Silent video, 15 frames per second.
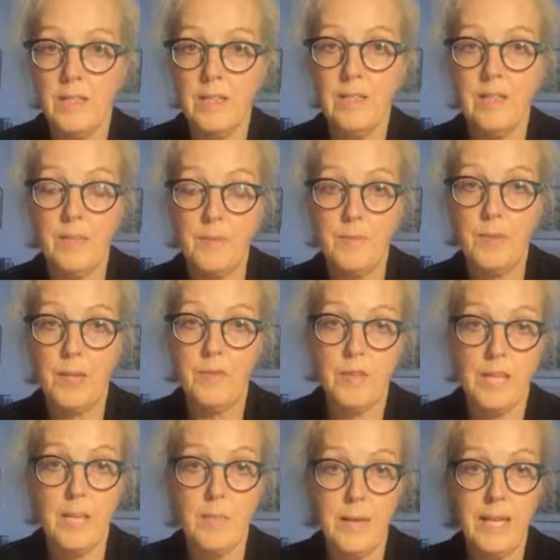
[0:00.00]
And if
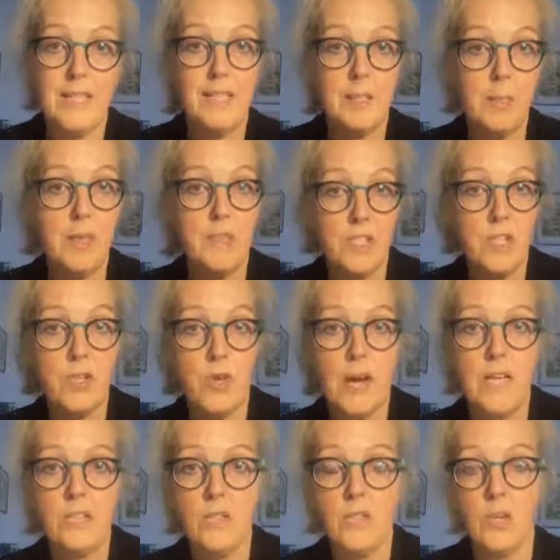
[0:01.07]
you think about it, that's a bit of a
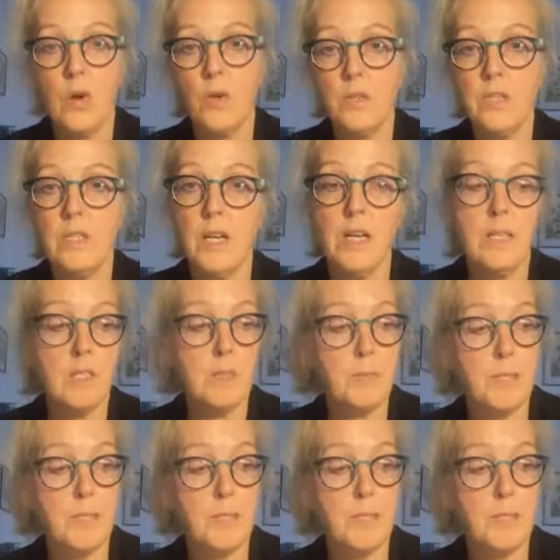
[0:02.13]
stretch to conduct,